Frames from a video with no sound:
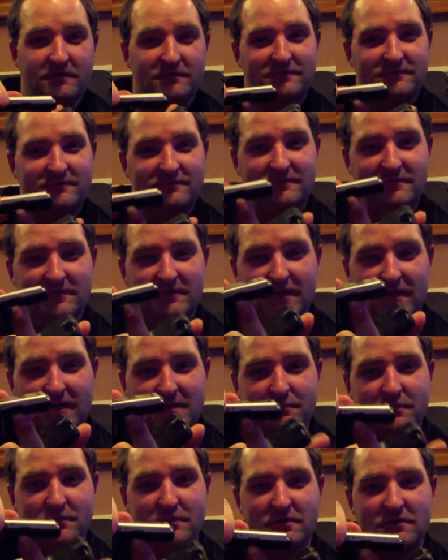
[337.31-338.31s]
You can
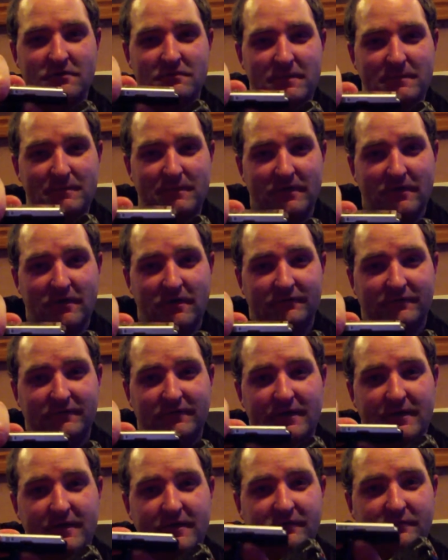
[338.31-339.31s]
put little memory cards in
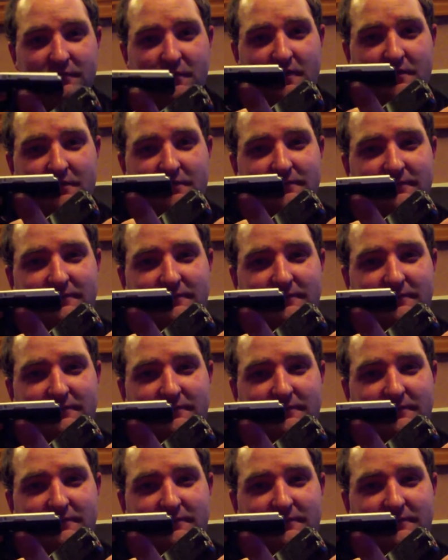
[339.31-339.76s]
there as well.